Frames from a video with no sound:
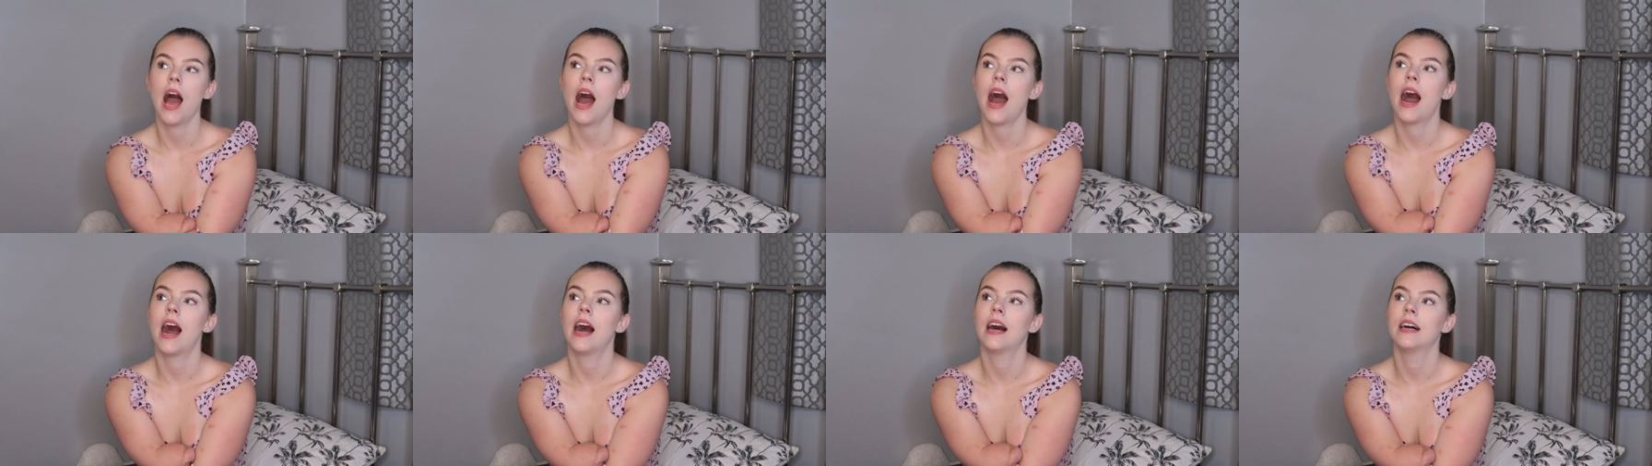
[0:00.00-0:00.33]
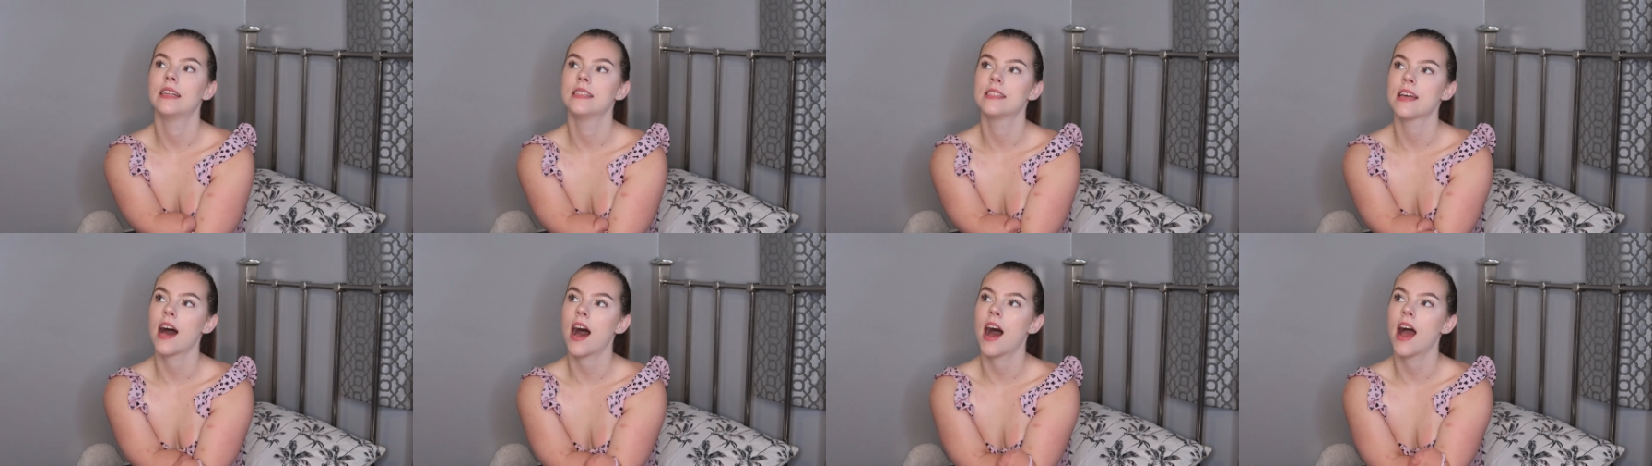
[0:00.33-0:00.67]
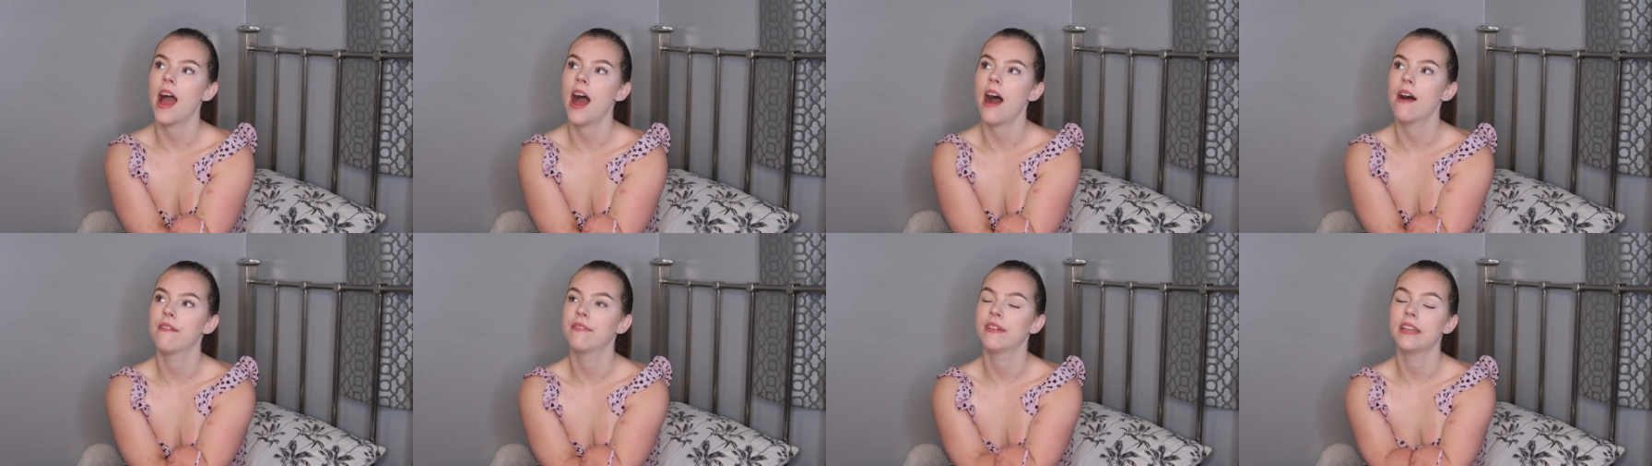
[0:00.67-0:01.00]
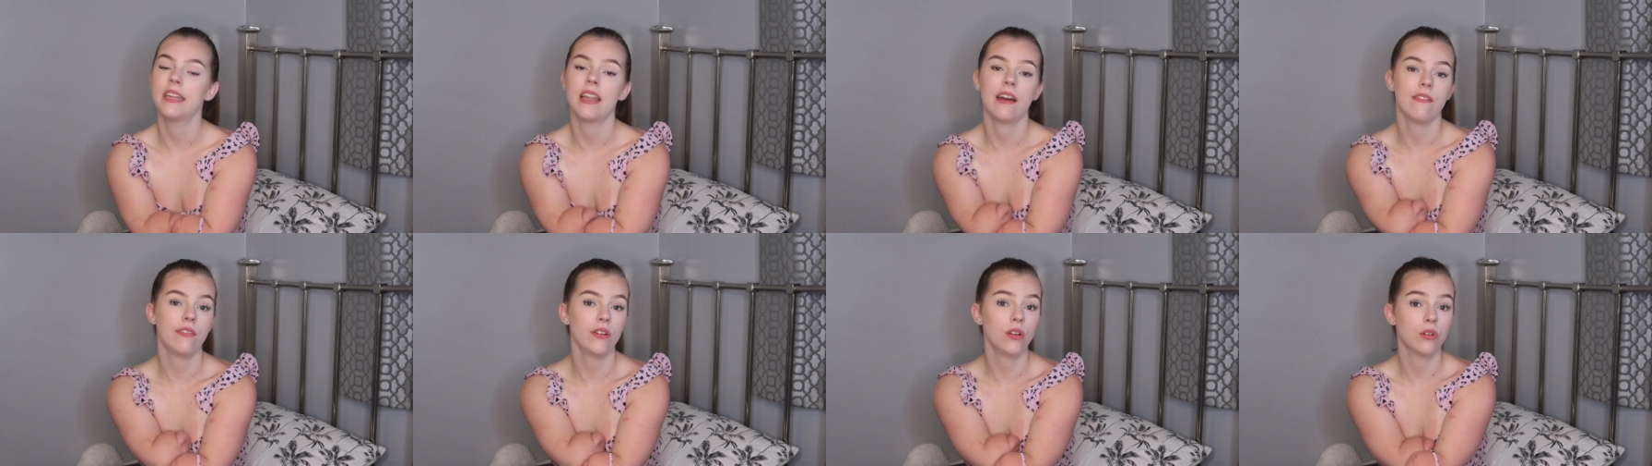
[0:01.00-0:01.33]
and I have
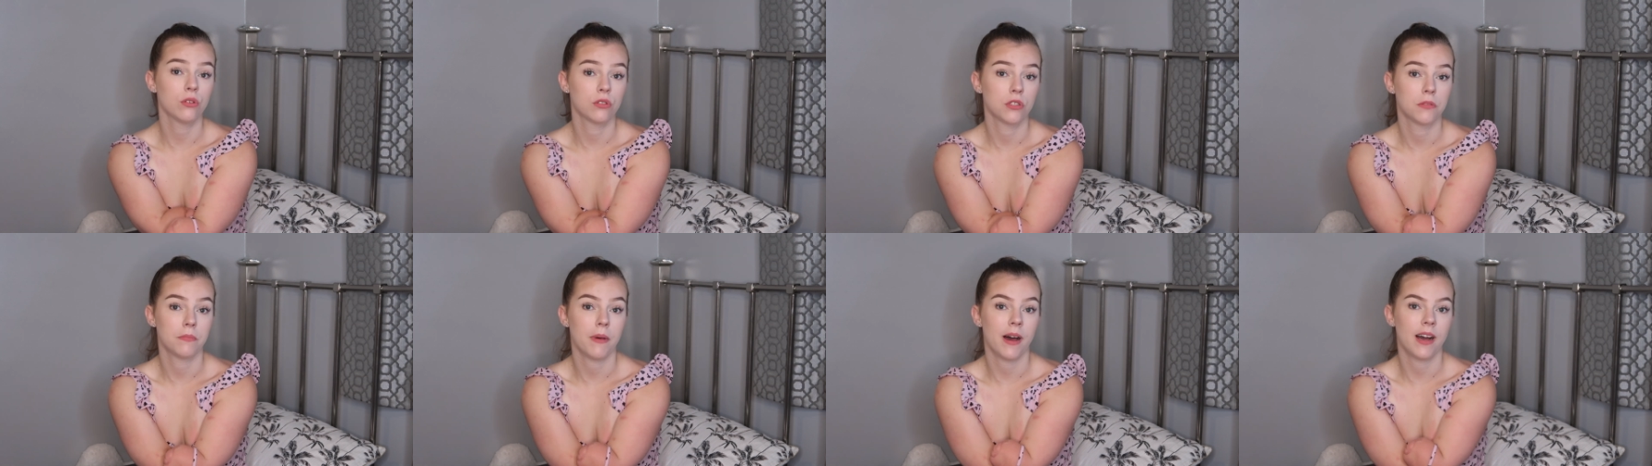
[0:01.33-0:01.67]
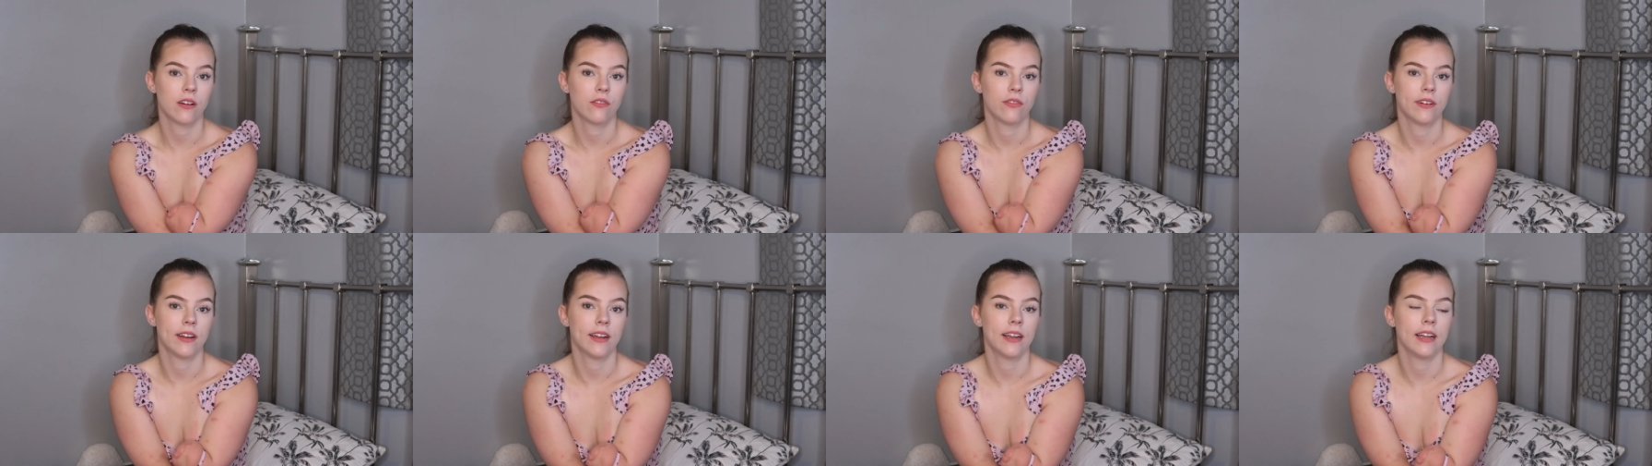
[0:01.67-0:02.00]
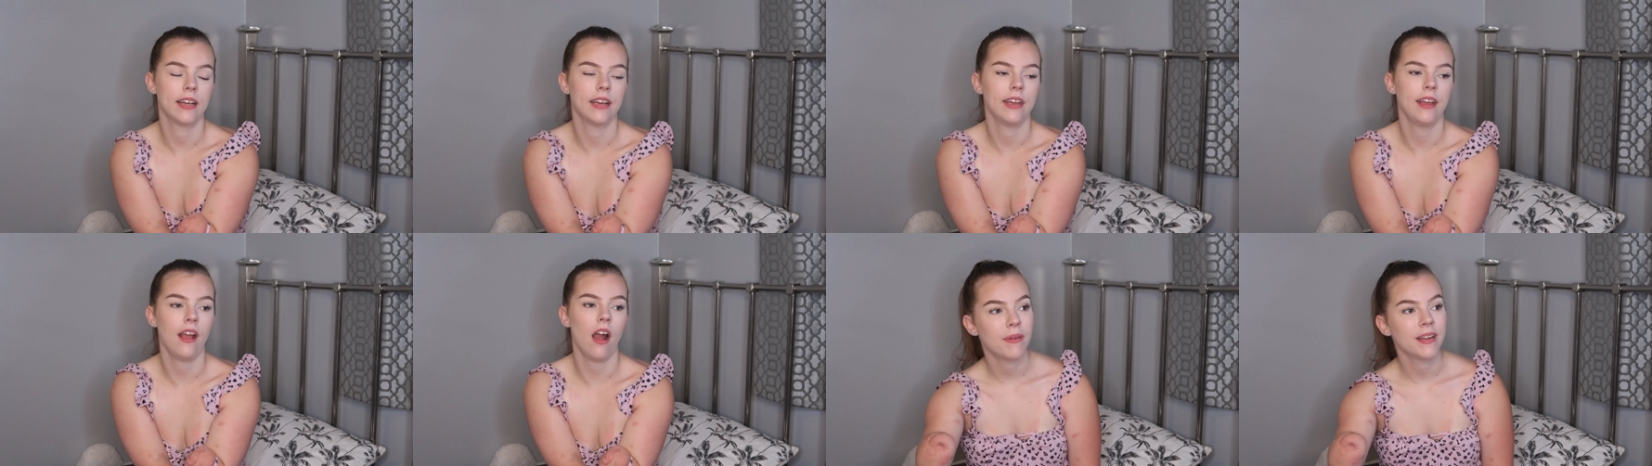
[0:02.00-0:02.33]
never looked back really.